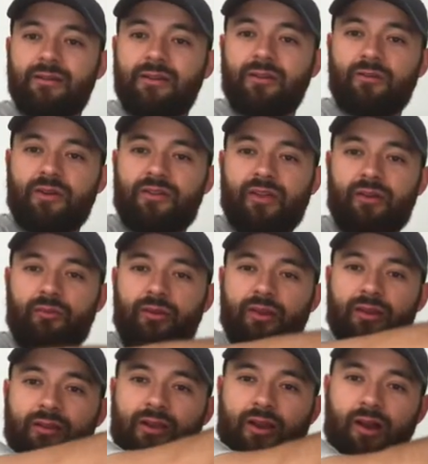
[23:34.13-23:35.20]
with that
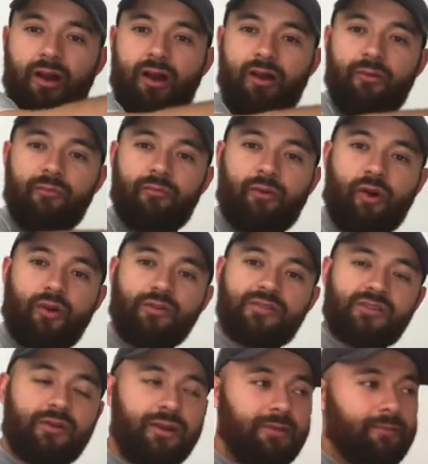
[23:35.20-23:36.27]
really calm bow
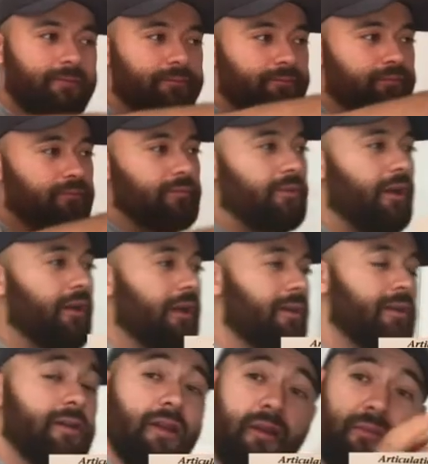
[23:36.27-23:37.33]
string, all right?
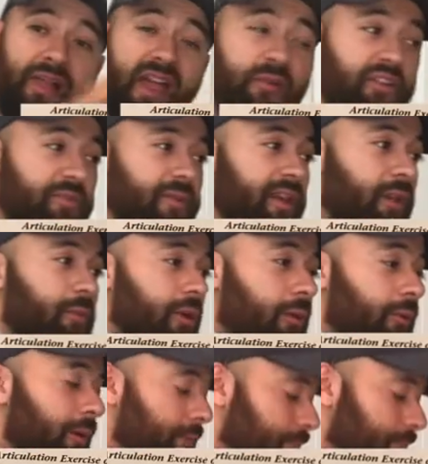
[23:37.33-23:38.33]
Play it with me, here we go, 1,